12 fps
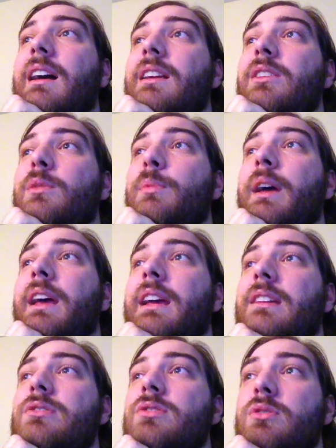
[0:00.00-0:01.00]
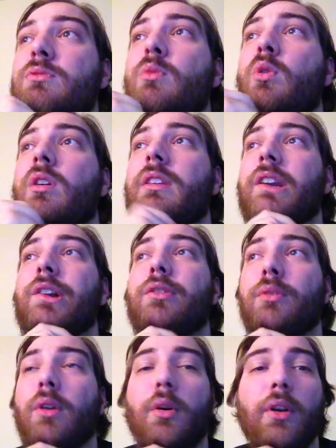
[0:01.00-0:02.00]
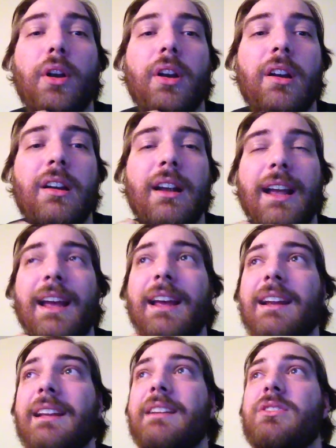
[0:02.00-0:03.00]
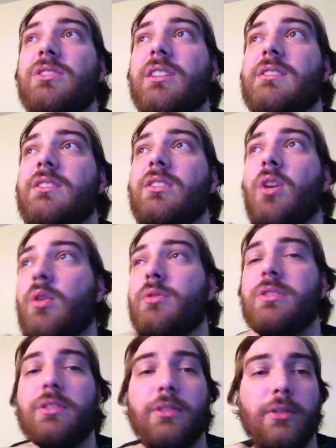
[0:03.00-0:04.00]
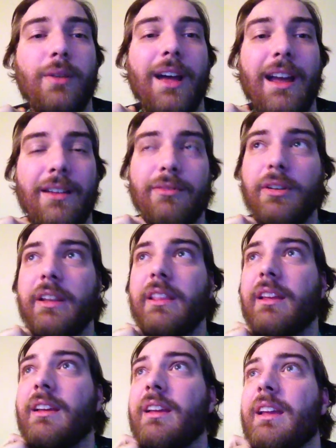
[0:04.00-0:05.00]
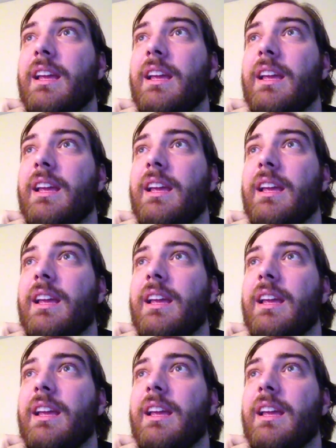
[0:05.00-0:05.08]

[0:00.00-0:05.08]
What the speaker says: You pay 2 more than a Corroder, and it just goes through everything.